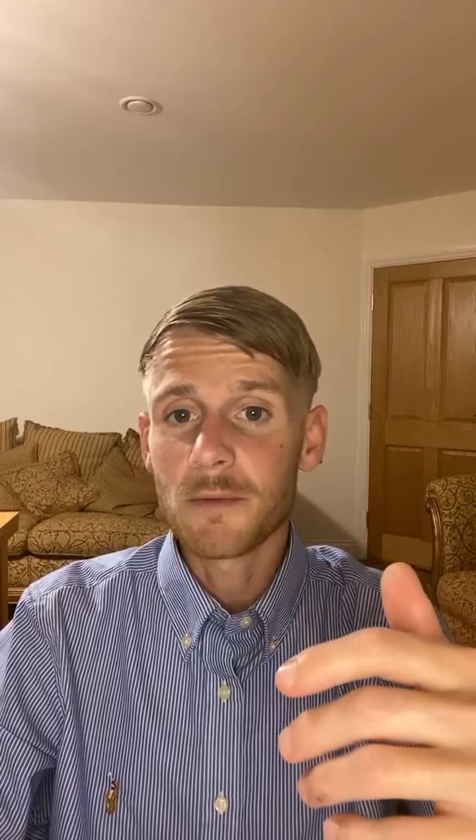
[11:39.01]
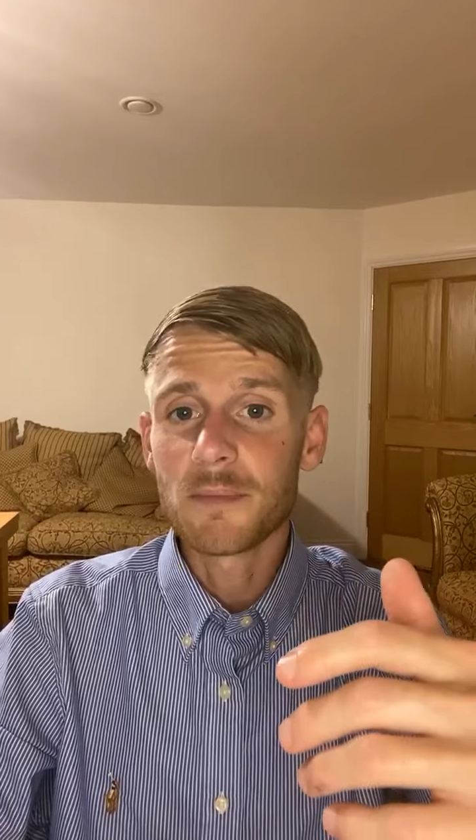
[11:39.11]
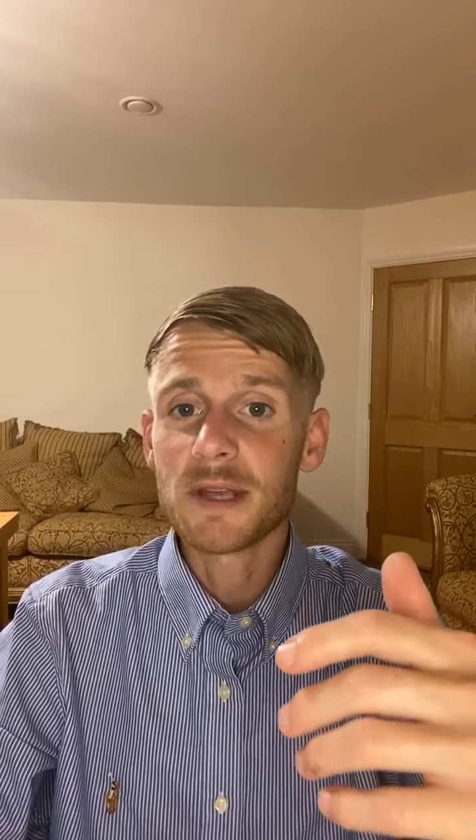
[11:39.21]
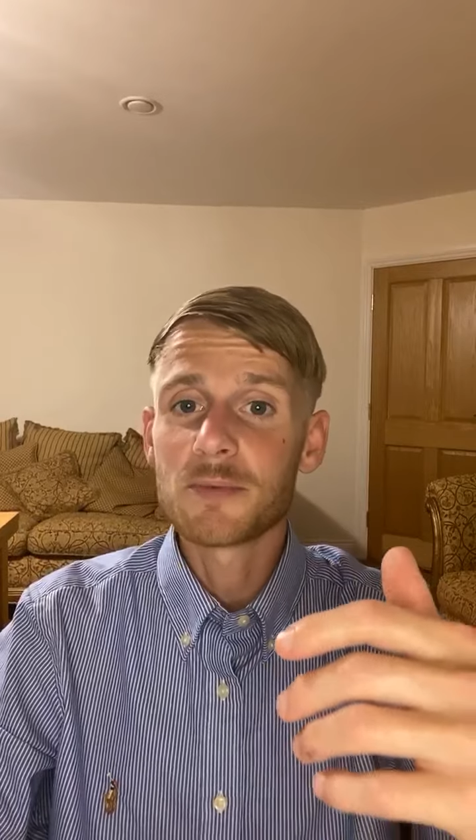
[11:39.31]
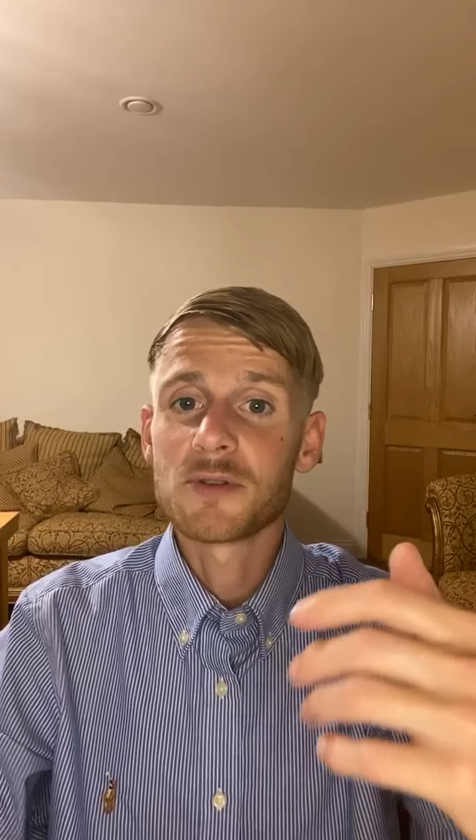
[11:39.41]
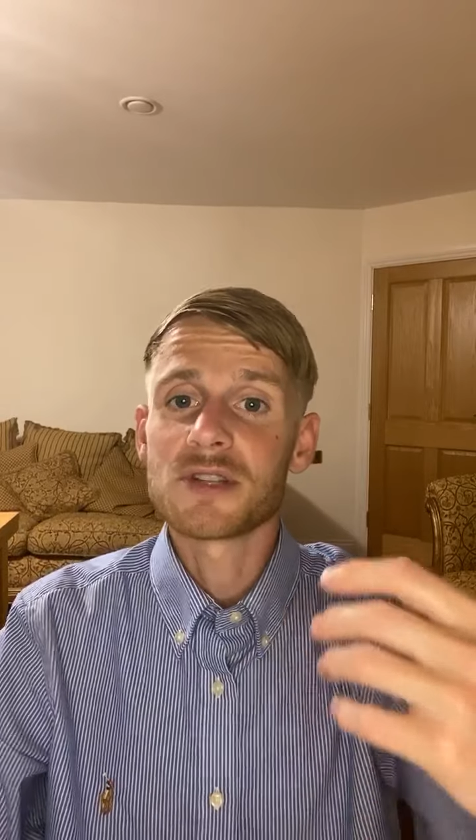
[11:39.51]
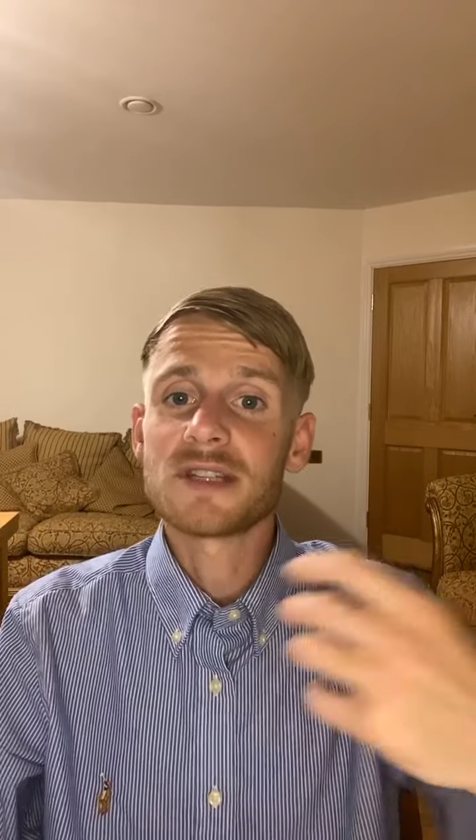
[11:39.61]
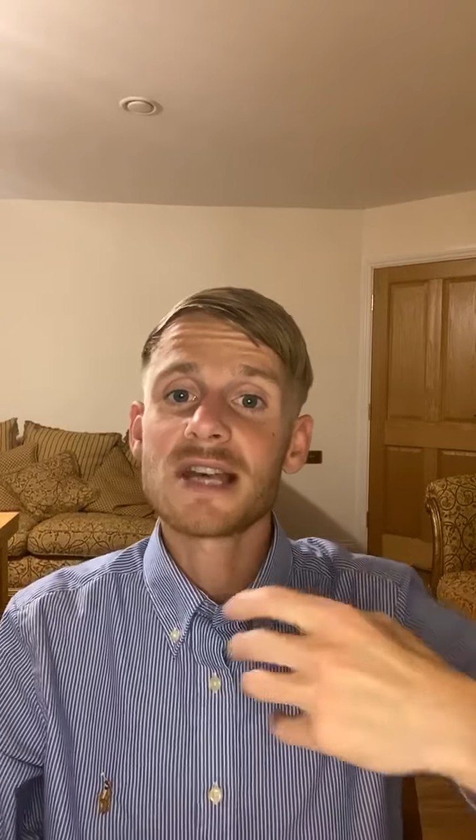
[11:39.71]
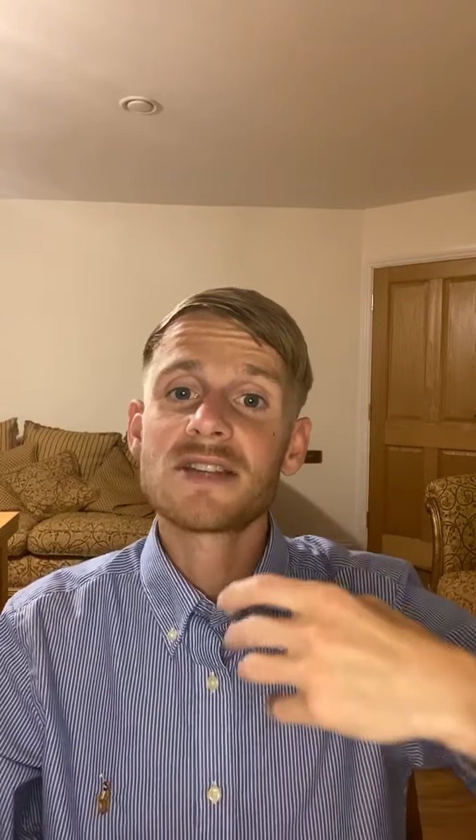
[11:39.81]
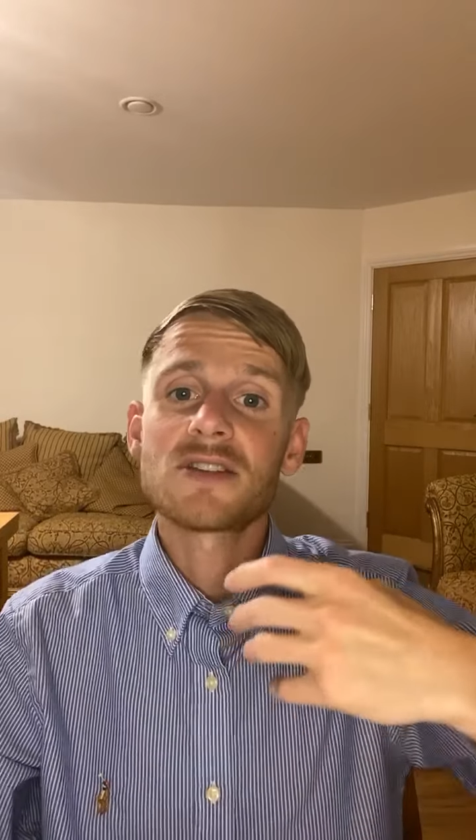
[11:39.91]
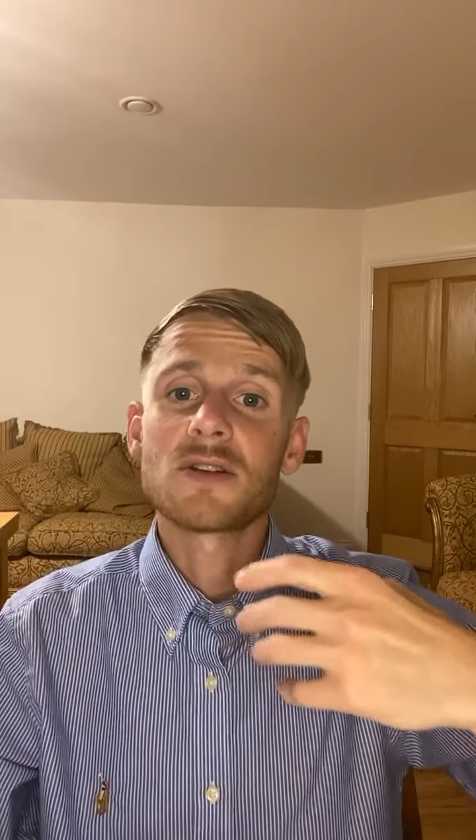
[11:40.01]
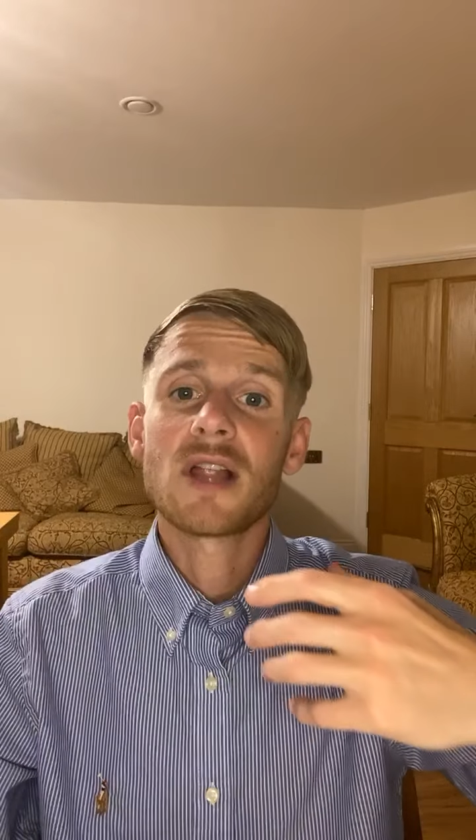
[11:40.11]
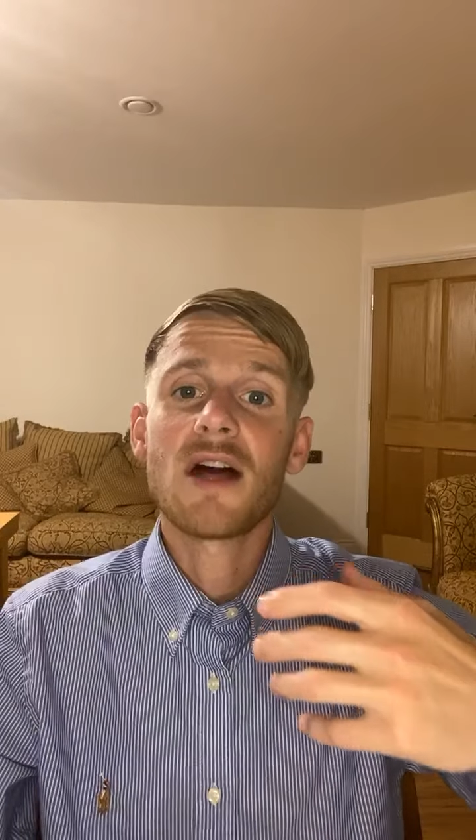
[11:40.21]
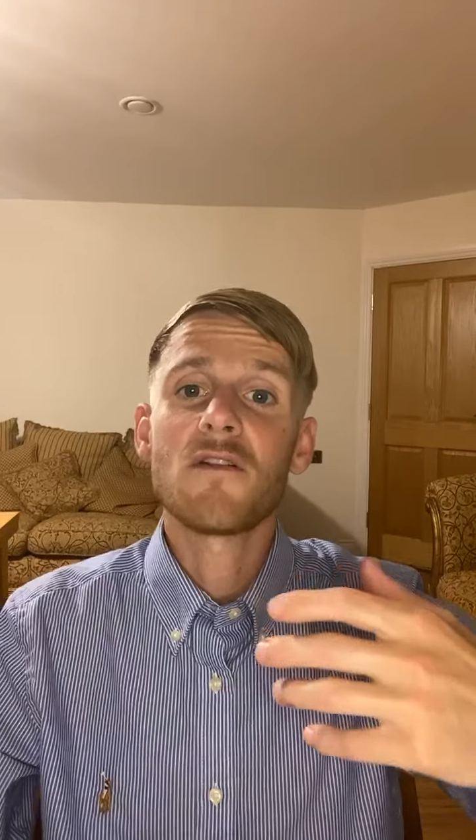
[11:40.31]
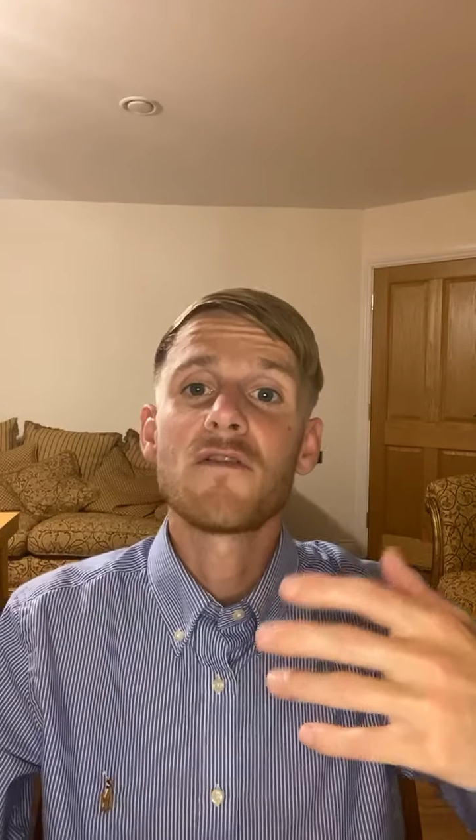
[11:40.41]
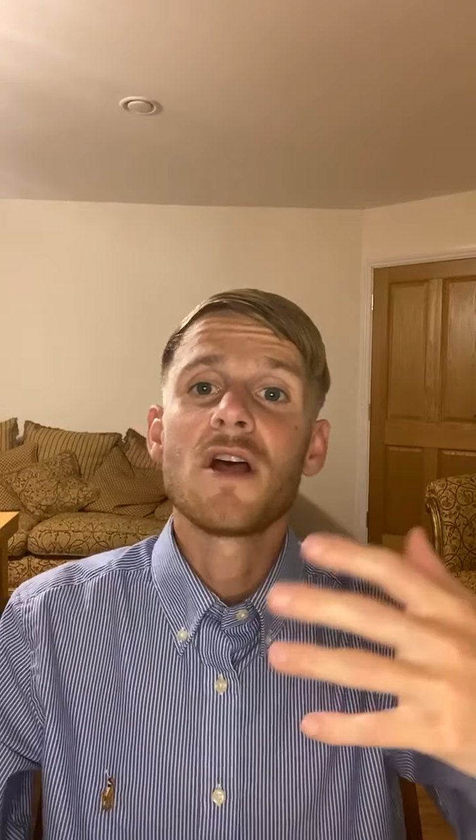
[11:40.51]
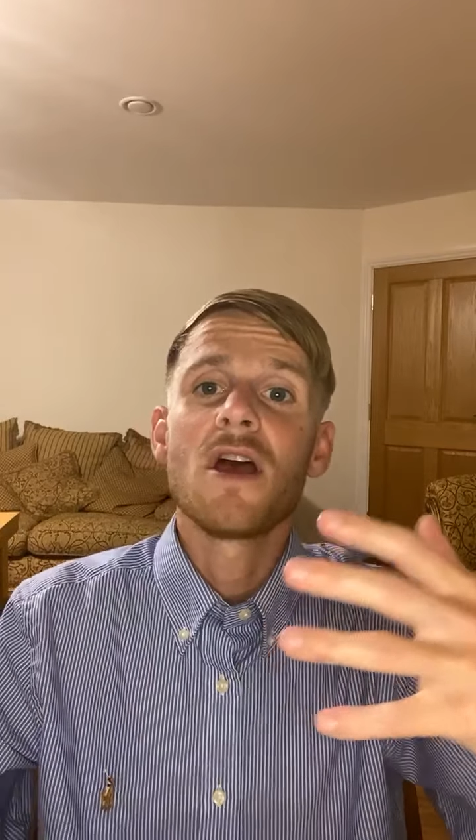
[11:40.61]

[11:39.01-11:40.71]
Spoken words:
people's intestinal health